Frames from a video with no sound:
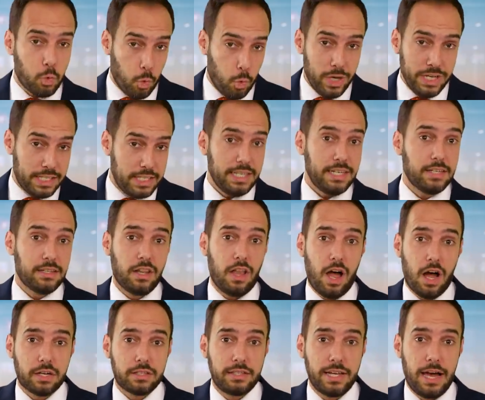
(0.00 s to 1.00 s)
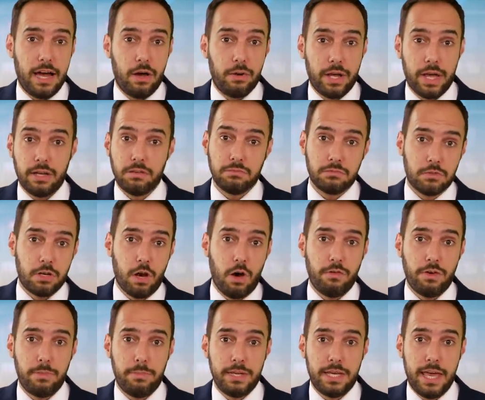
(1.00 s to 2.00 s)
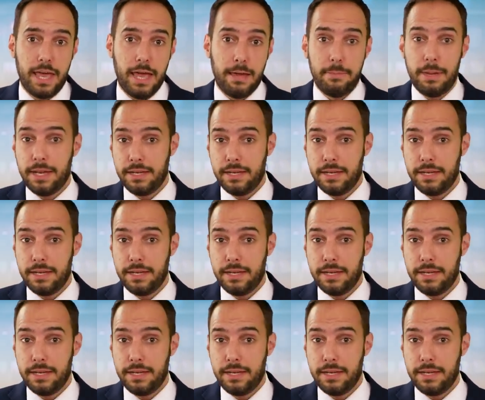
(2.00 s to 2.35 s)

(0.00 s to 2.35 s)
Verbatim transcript: we didn't lock down and COVID became